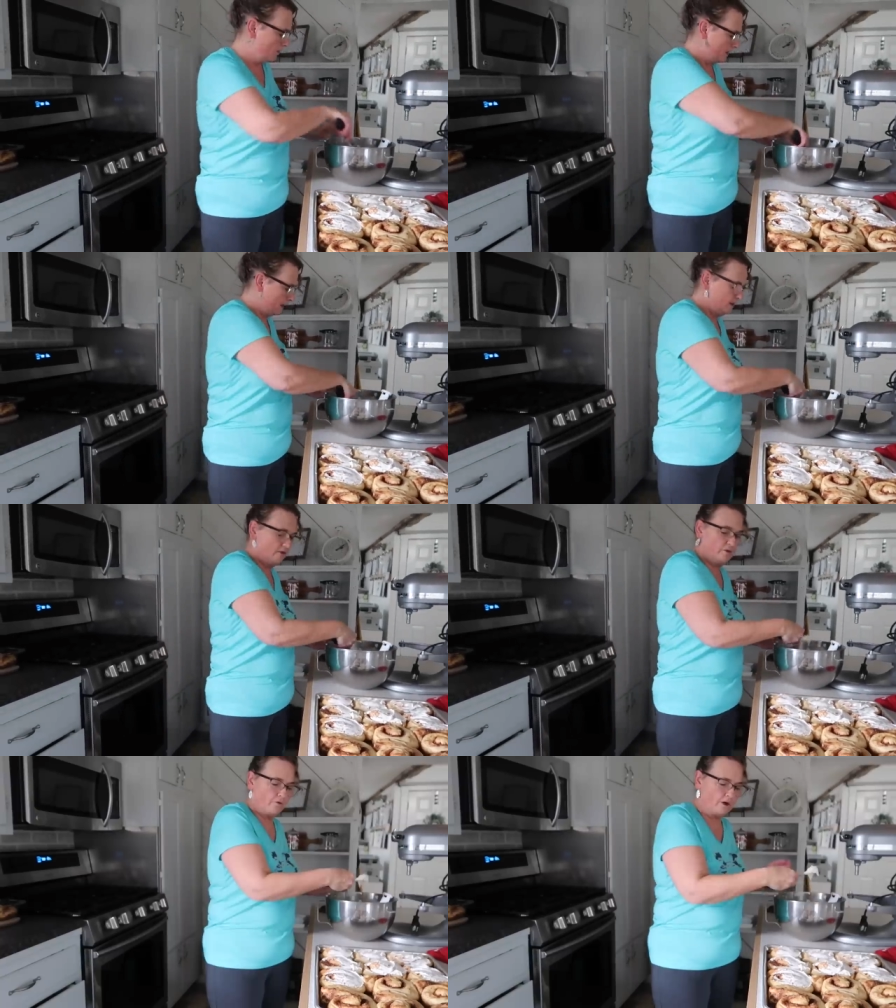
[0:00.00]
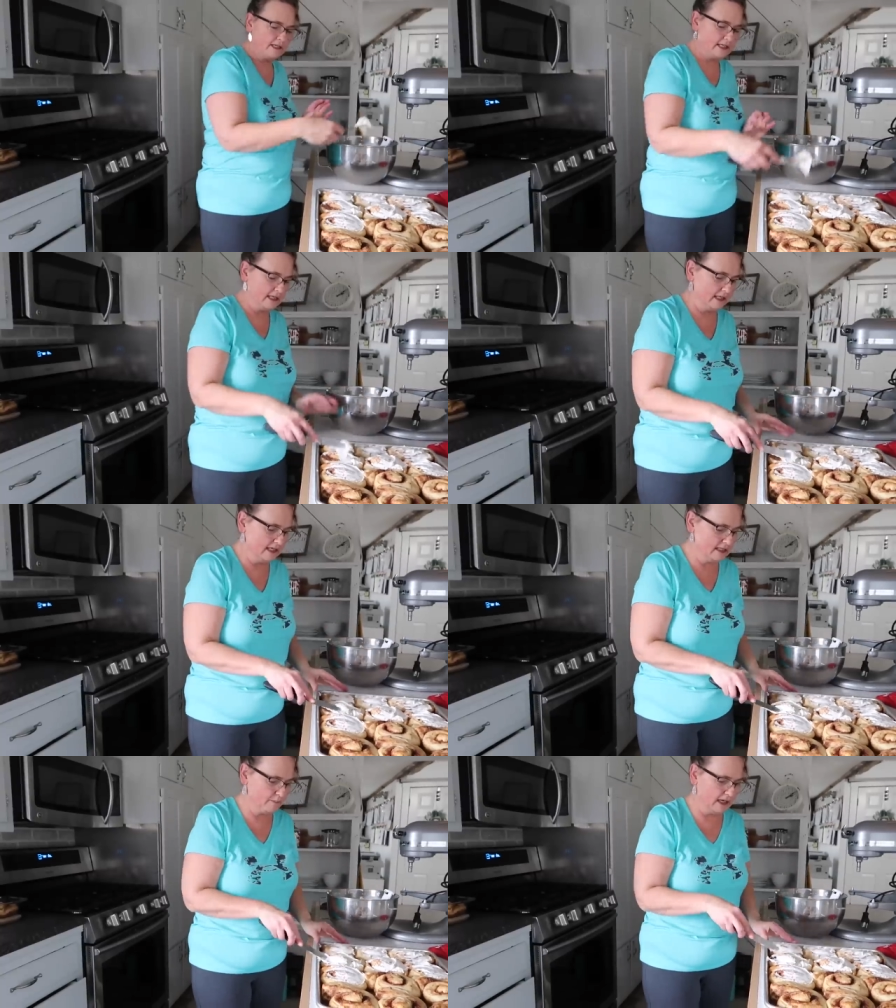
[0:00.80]
know that I'm even freezing
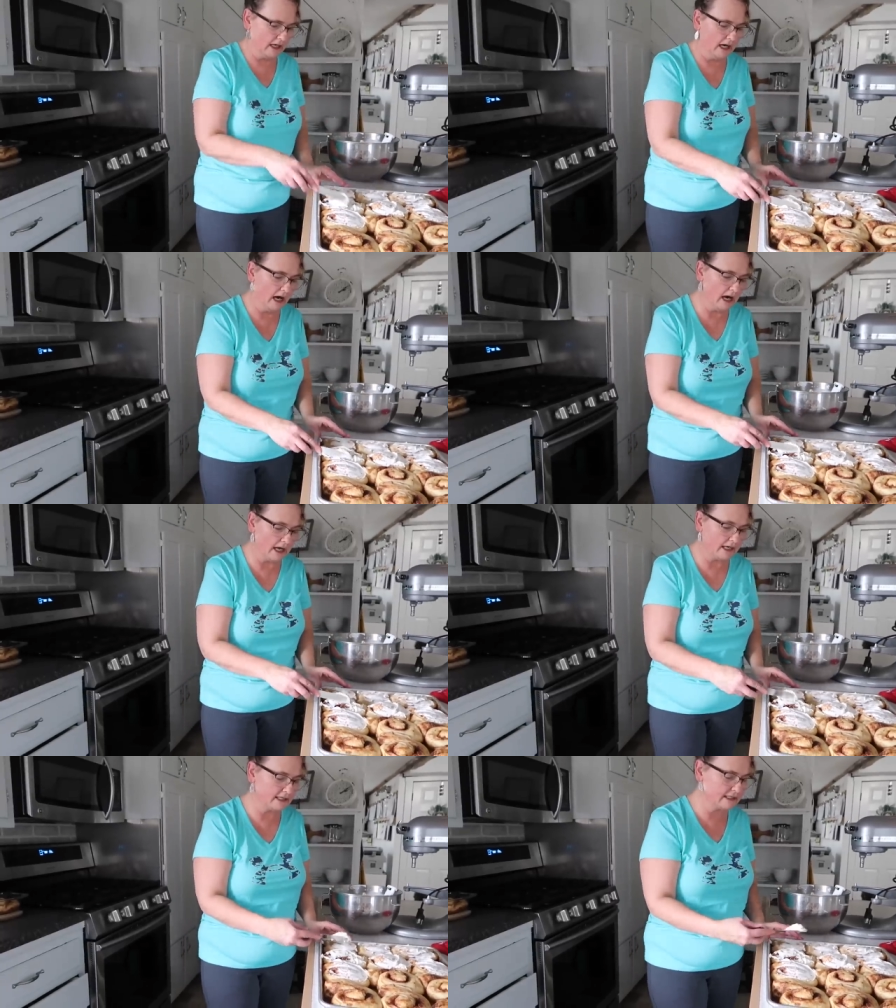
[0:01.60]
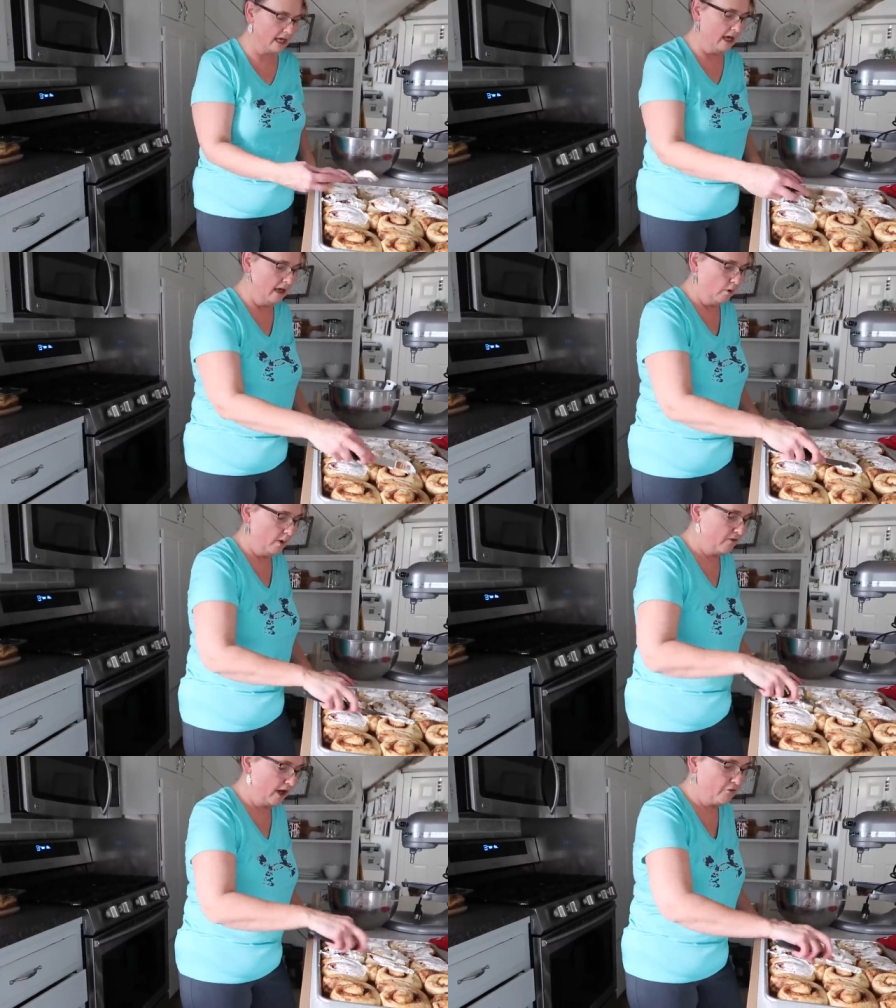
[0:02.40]
these because
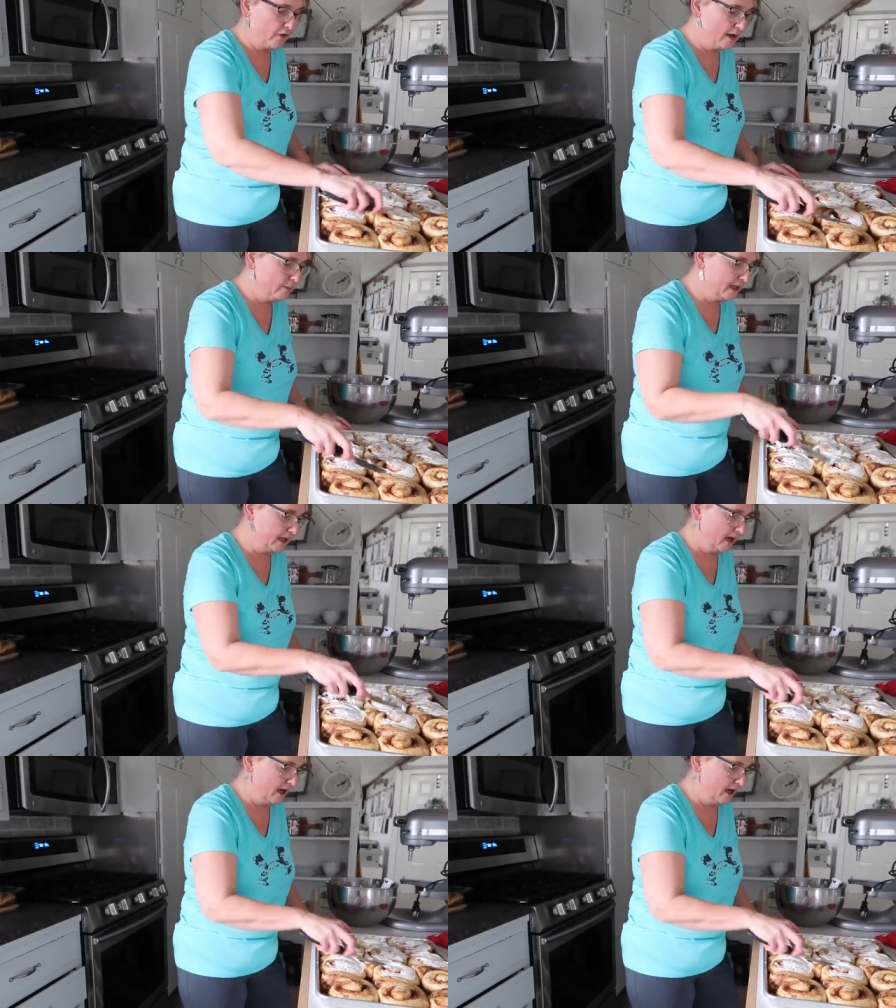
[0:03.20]
we've got family